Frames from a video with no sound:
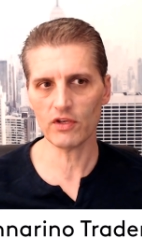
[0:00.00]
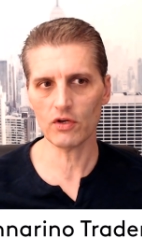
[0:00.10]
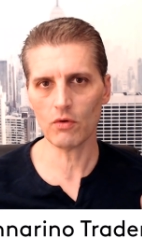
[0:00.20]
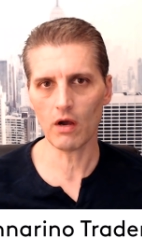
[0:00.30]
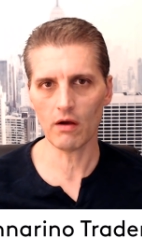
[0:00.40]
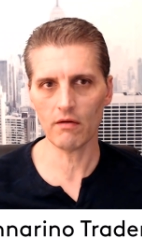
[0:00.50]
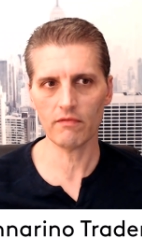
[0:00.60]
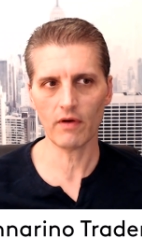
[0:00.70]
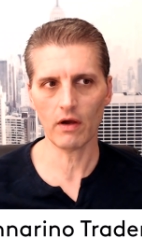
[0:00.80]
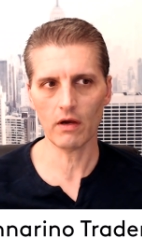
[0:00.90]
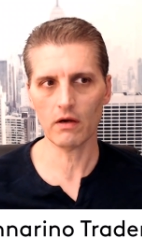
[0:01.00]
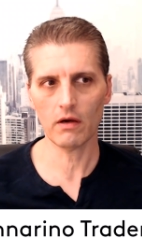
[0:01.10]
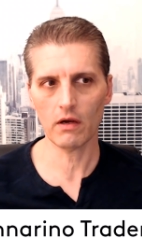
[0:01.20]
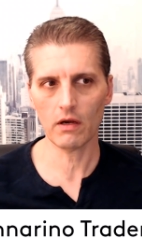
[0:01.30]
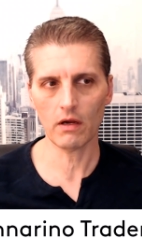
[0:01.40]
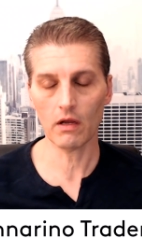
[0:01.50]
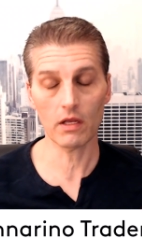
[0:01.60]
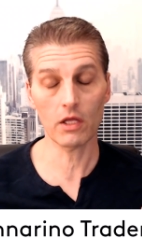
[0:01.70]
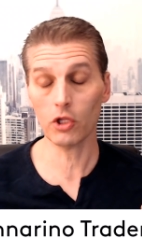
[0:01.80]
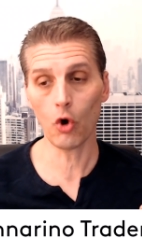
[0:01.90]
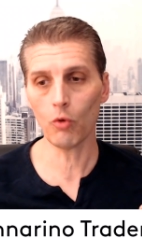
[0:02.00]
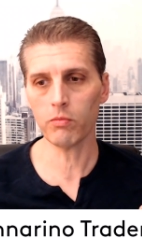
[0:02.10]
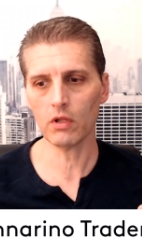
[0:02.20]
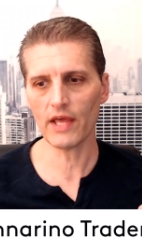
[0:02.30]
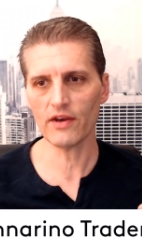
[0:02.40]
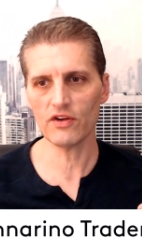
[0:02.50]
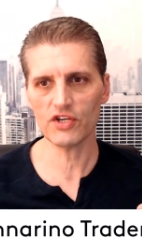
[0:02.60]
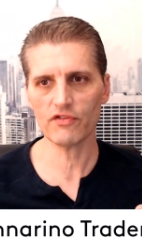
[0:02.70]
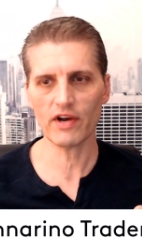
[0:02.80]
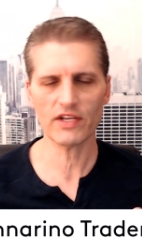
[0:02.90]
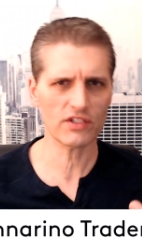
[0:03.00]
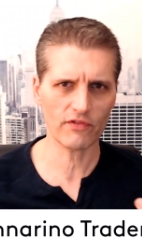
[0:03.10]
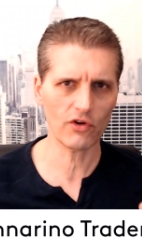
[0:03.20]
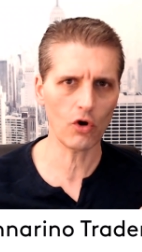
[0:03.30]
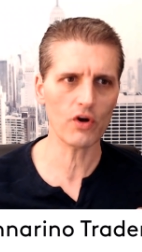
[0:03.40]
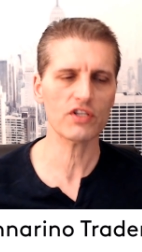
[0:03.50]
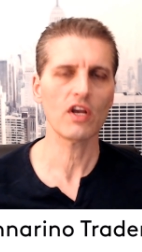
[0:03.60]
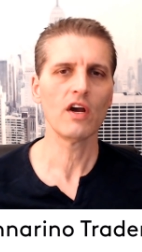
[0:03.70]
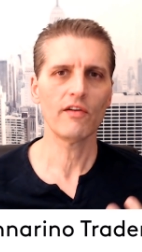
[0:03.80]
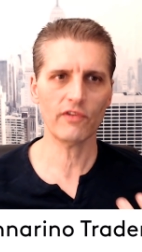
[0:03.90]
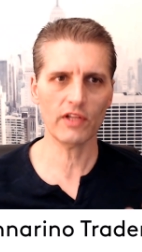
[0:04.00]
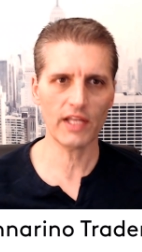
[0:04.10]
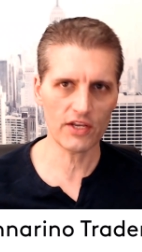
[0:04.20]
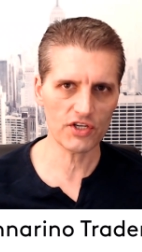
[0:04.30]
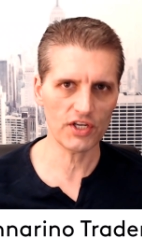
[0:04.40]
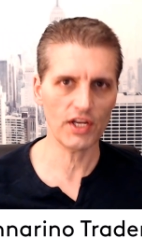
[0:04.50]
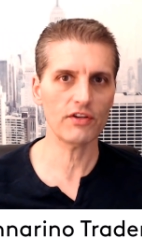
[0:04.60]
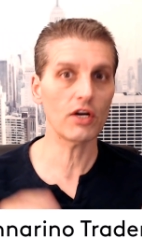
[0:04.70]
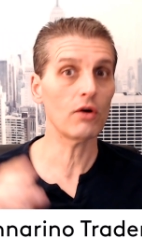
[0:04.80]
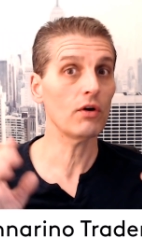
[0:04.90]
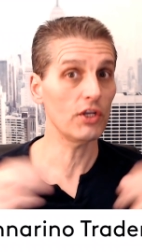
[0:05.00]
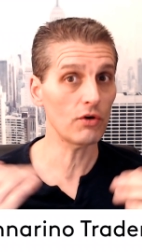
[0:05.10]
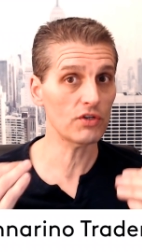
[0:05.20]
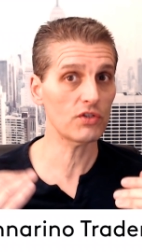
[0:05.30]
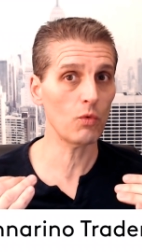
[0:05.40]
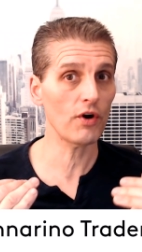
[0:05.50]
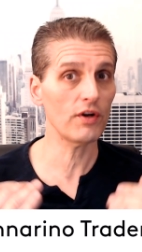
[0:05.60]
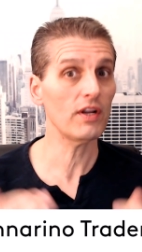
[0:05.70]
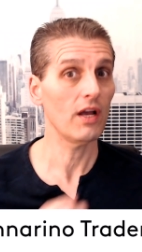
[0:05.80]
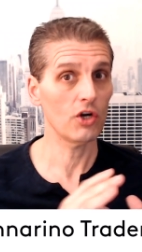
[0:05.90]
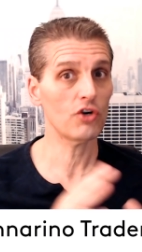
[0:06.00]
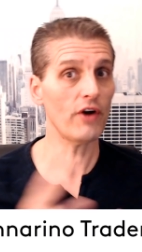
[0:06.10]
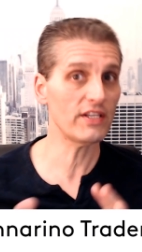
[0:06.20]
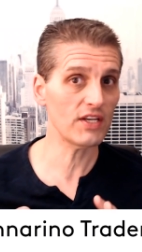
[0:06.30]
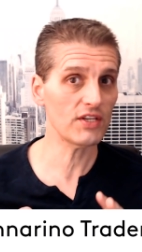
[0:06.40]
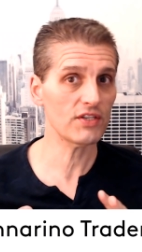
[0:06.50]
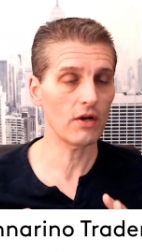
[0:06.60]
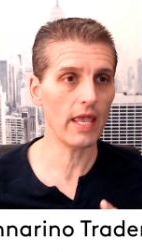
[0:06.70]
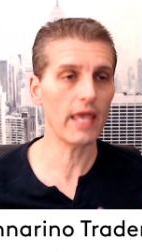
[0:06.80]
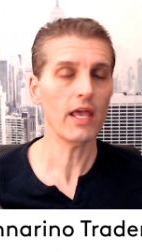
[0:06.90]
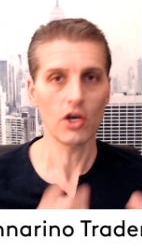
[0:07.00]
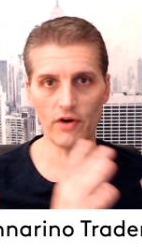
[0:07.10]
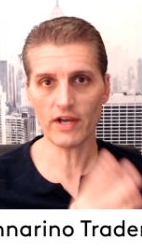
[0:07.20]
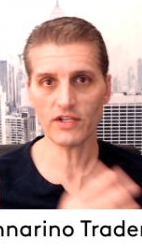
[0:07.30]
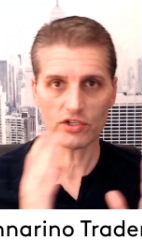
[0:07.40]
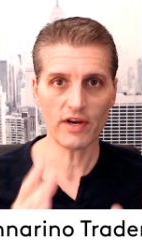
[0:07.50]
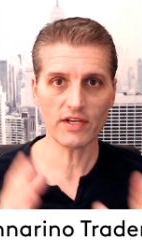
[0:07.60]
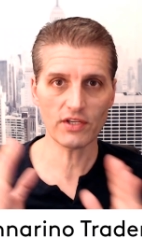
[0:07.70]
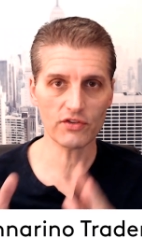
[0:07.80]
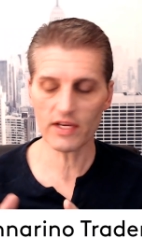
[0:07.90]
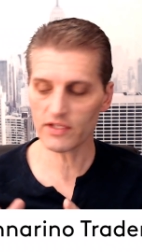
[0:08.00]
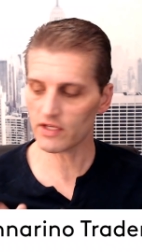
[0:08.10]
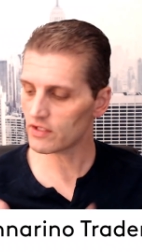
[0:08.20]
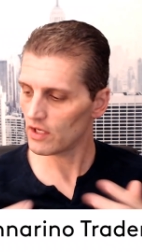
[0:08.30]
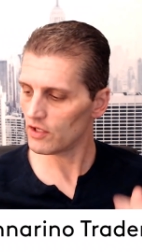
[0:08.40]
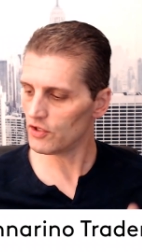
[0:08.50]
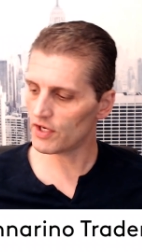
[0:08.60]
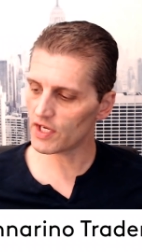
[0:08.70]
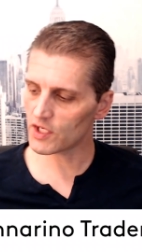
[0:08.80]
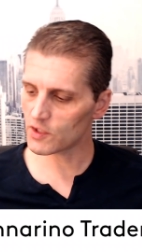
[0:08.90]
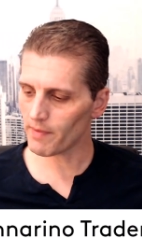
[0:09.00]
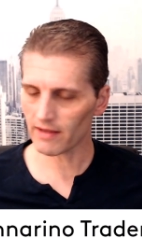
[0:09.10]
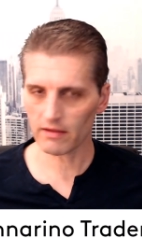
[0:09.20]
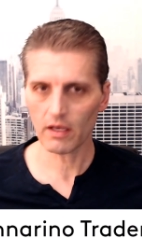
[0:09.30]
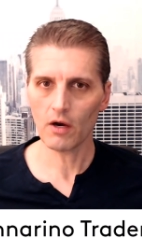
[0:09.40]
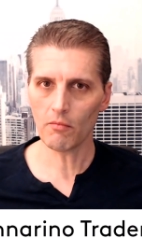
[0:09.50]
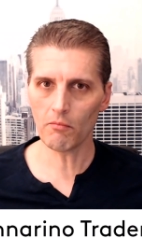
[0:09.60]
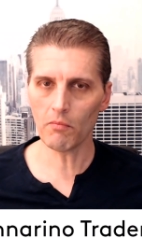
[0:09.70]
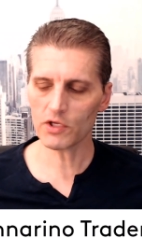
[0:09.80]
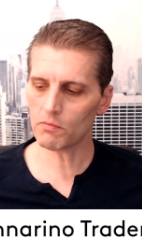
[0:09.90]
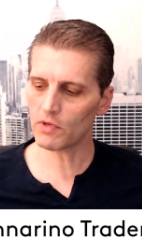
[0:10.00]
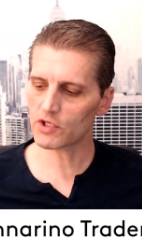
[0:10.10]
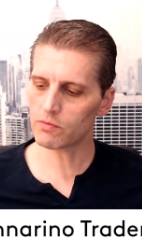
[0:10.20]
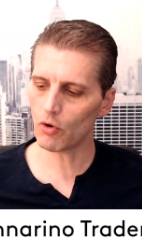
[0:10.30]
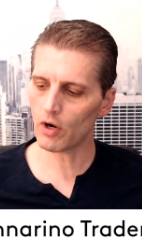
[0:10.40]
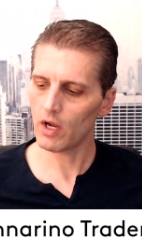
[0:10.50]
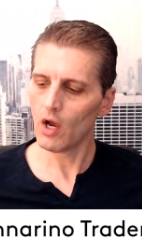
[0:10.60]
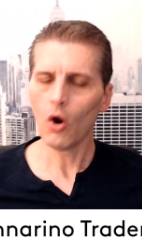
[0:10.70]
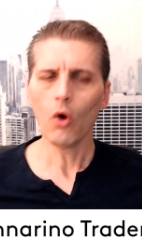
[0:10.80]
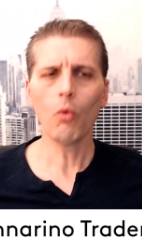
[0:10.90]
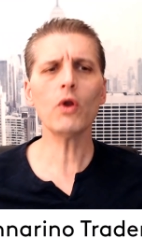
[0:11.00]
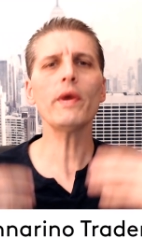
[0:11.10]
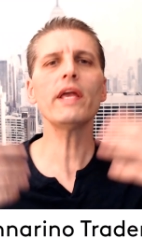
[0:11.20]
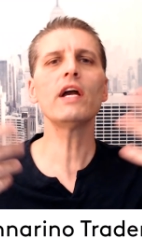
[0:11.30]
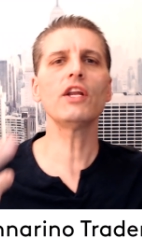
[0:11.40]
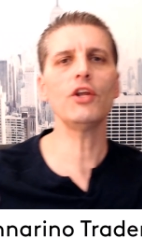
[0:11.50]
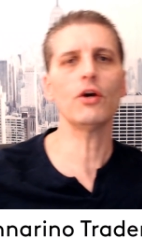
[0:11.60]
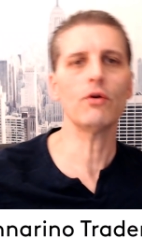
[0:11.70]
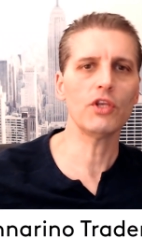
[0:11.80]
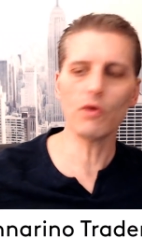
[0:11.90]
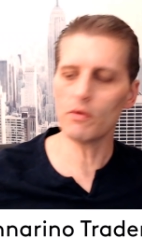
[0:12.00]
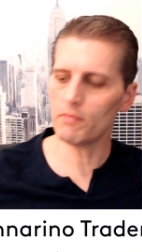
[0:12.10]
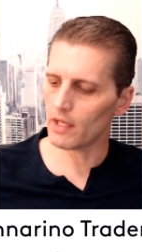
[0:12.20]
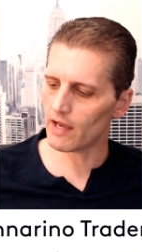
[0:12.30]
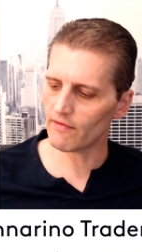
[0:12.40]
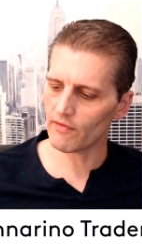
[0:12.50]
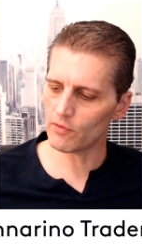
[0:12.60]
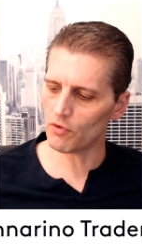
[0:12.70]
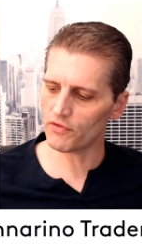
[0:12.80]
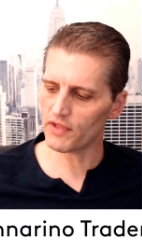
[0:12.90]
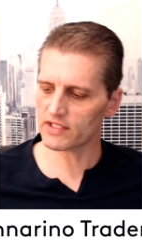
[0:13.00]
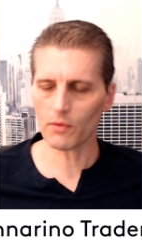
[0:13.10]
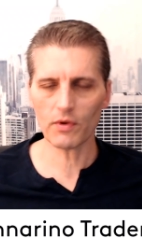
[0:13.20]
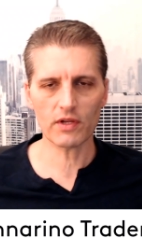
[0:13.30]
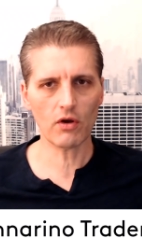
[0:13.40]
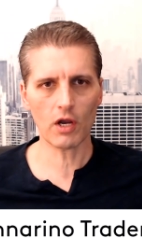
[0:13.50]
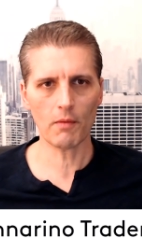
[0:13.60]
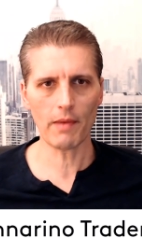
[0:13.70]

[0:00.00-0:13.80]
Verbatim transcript: of uh, a global energy crisis. Of course, fully engineered. You know, you notice the word crisis, okay? Crisis, crisis, crisis. You can expect much, much more. What are we going to do, you and me? I have a few more things I want to talk about.